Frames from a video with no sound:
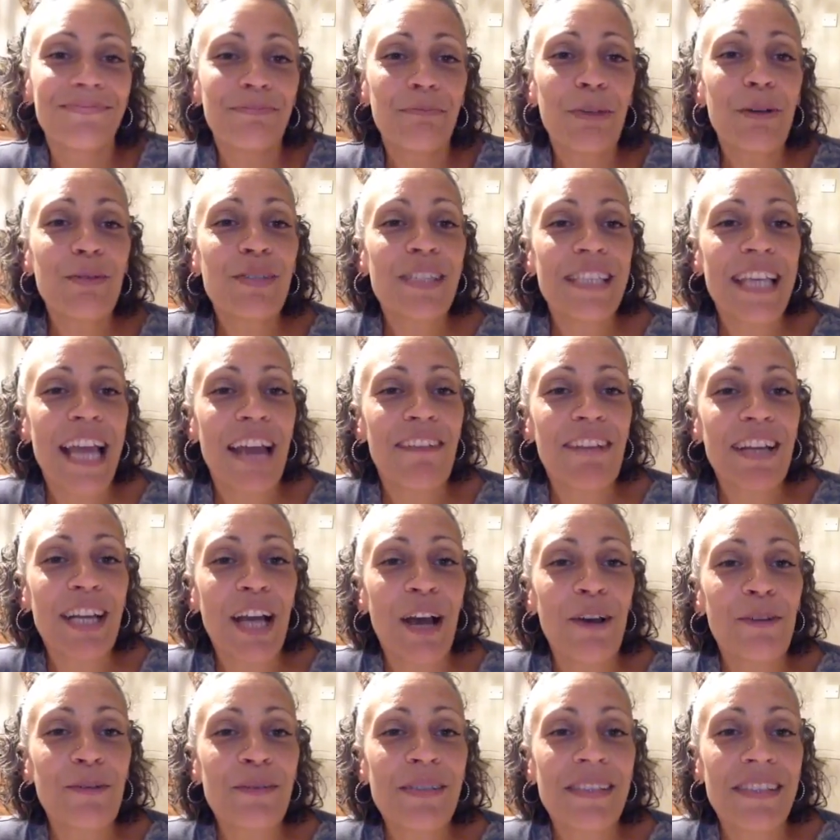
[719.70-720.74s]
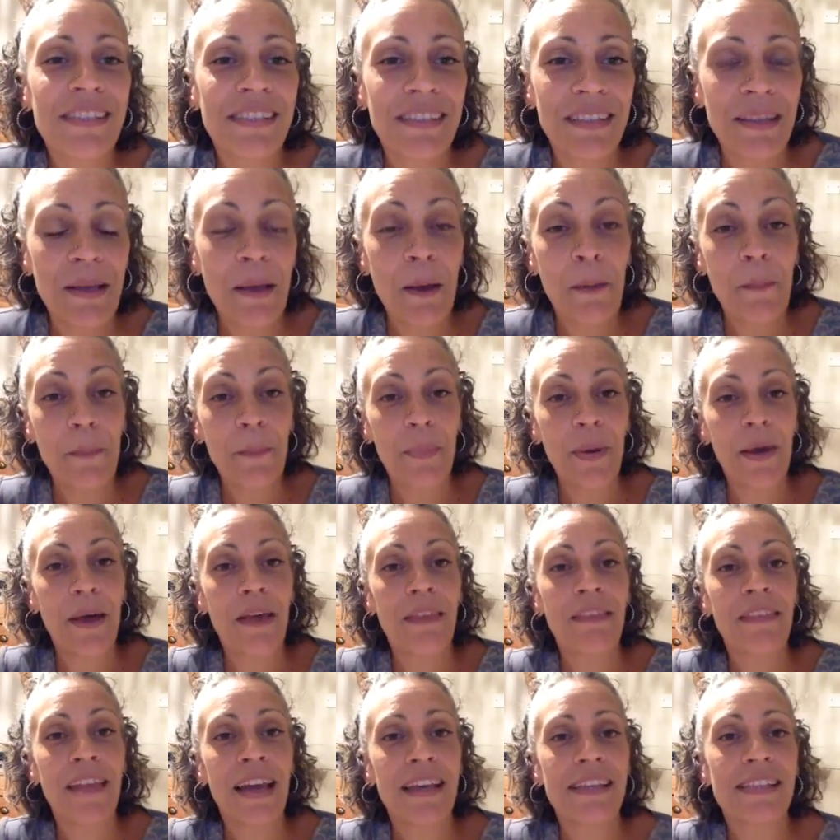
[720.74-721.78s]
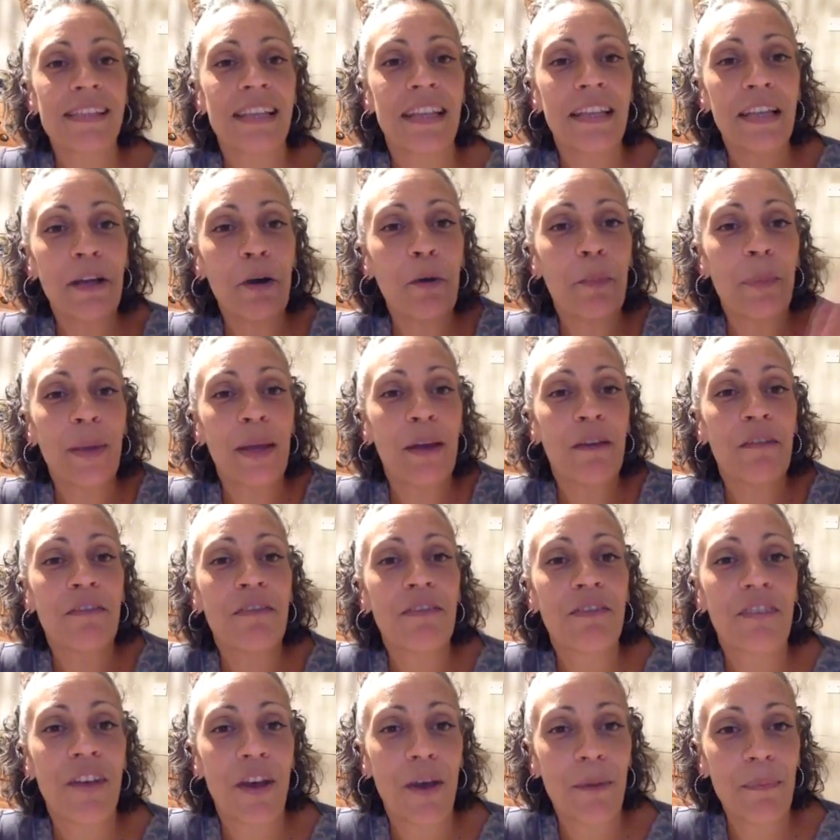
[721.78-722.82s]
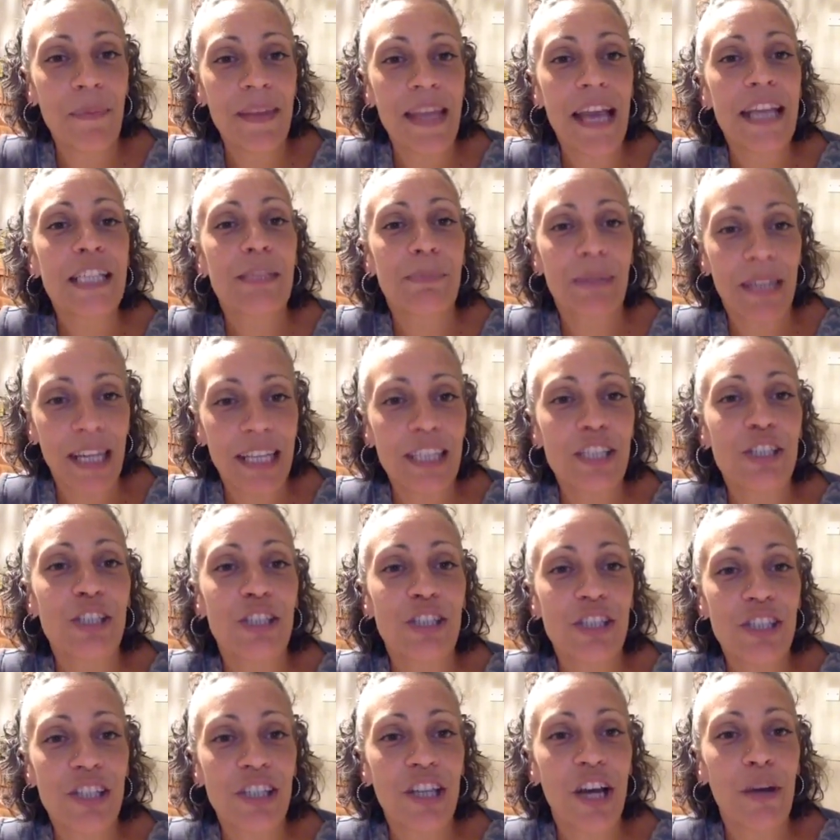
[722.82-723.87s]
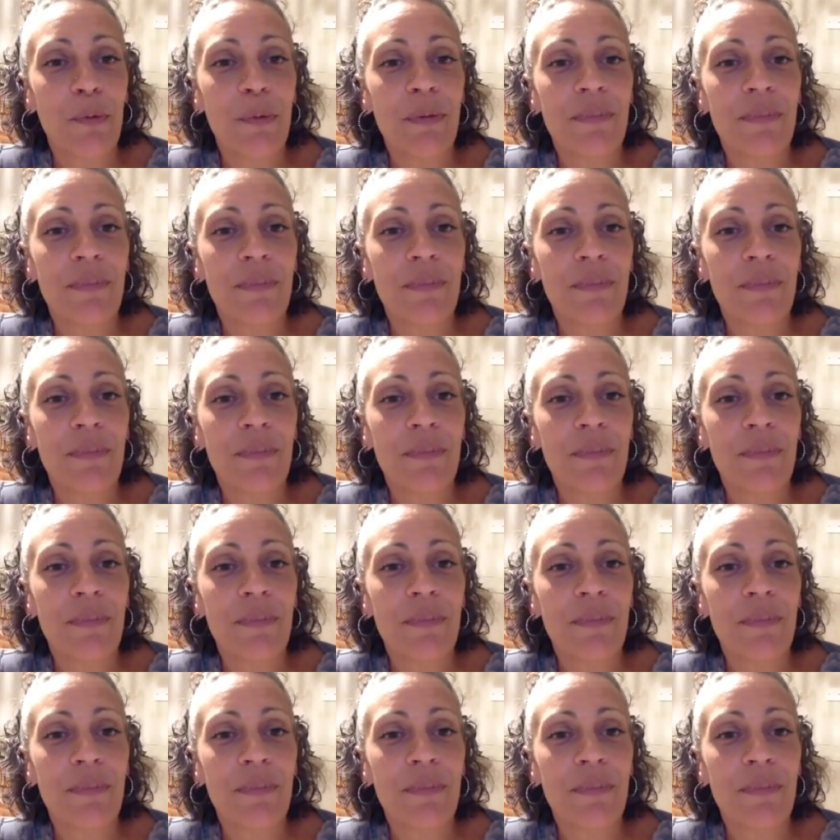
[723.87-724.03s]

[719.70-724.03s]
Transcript: we'll see how it goes. But that's a little bit of the explanation to go